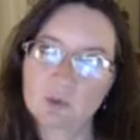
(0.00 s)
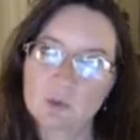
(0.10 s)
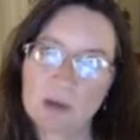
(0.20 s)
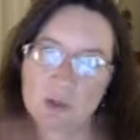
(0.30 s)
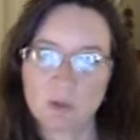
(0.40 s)

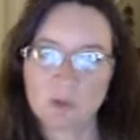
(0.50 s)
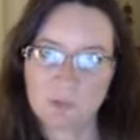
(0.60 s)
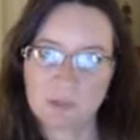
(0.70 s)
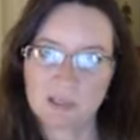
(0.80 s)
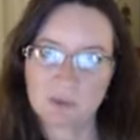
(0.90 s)

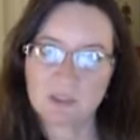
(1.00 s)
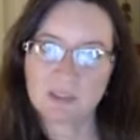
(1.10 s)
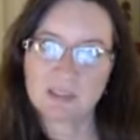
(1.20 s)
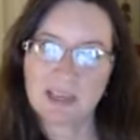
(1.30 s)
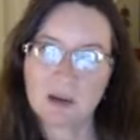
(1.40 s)
retrospect, which
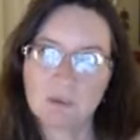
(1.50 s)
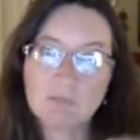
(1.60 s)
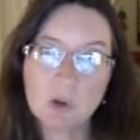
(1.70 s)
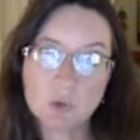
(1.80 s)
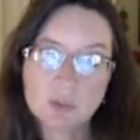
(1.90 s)
is how
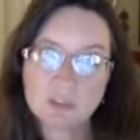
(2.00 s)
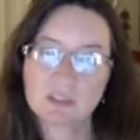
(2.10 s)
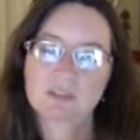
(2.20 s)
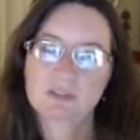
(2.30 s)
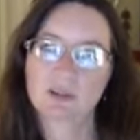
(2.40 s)
most
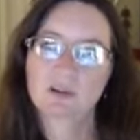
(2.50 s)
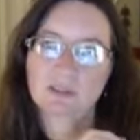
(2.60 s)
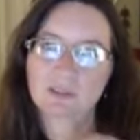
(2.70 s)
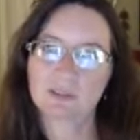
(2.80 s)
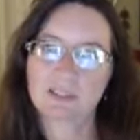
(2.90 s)
of our
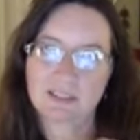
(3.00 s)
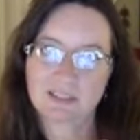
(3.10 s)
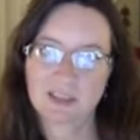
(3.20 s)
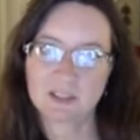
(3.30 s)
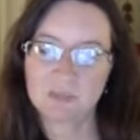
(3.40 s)
learning
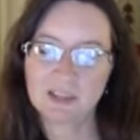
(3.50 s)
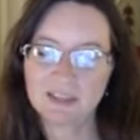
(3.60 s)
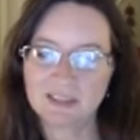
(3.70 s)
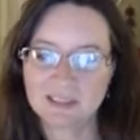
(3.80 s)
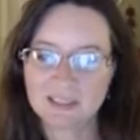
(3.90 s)
takes
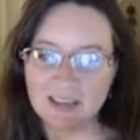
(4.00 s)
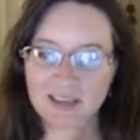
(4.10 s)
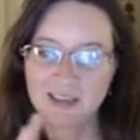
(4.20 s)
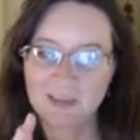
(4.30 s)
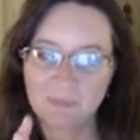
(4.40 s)
place,
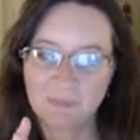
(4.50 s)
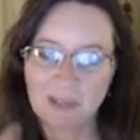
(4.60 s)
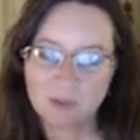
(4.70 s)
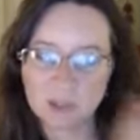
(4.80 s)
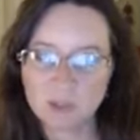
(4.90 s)

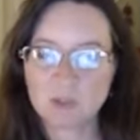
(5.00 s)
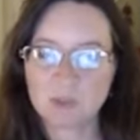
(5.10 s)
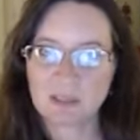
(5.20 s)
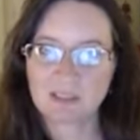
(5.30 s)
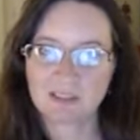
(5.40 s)
in
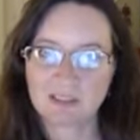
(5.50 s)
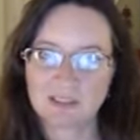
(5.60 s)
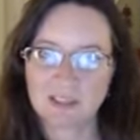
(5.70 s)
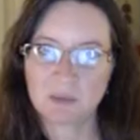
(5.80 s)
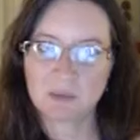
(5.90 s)
retrospect, a lot of
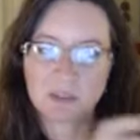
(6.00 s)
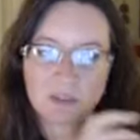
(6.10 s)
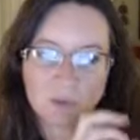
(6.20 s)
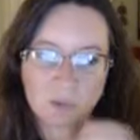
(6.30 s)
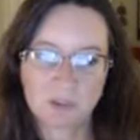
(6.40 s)
times
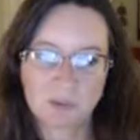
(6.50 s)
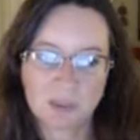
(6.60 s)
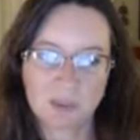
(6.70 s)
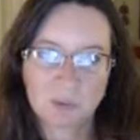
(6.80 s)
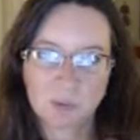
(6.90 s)
is when we
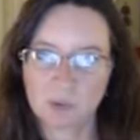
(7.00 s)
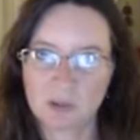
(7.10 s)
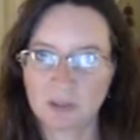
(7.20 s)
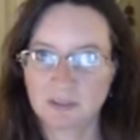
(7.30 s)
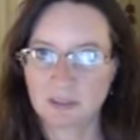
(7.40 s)
can put it
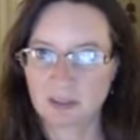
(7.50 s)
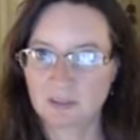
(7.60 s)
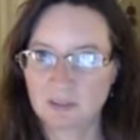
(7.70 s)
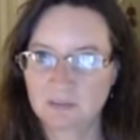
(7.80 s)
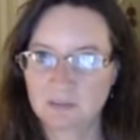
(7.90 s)
all
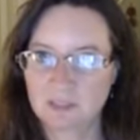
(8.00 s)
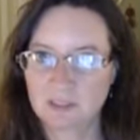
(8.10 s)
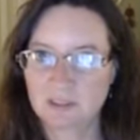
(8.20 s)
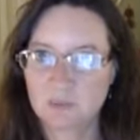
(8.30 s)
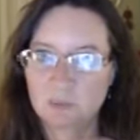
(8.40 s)
together,
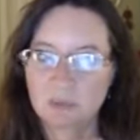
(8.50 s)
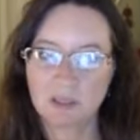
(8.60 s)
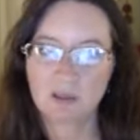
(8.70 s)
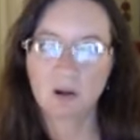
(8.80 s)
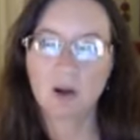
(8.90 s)
is when we
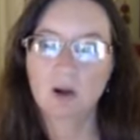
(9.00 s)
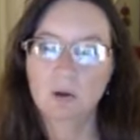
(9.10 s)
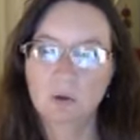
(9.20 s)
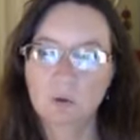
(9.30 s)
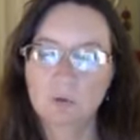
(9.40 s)
can go,
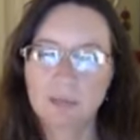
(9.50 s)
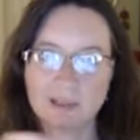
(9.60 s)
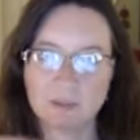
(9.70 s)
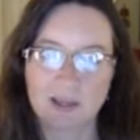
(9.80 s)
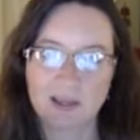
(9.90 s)
oh,
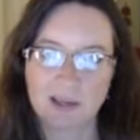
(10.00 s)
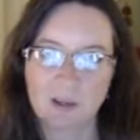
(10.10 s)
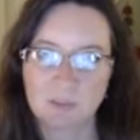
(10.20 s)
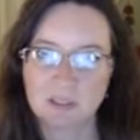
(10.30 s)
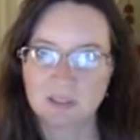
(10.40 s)
that's why that
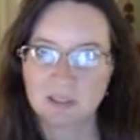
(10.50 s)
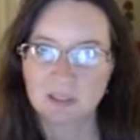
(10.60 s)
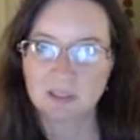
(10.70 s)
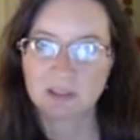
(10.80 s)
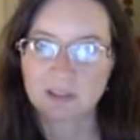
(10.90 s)
happened.
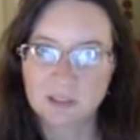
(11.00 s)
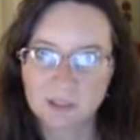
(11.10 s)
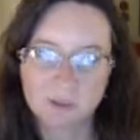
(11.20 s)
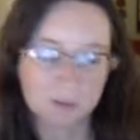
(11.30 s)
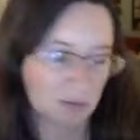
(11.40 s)

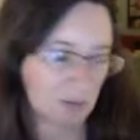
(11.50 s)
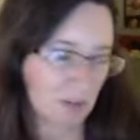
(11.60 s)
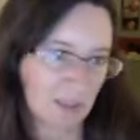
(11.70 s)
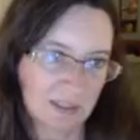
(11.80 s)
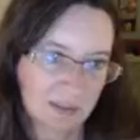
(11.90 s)
So
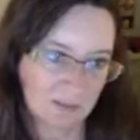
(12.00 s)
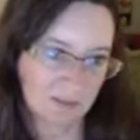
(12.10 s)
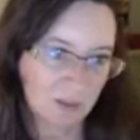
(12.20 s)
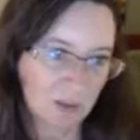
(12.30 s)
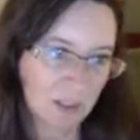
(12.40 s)
that's
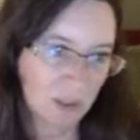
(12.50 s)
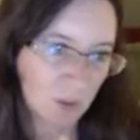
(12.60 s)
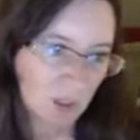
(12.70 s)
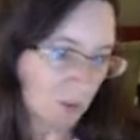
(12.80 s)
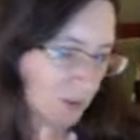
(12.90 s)
good that you were able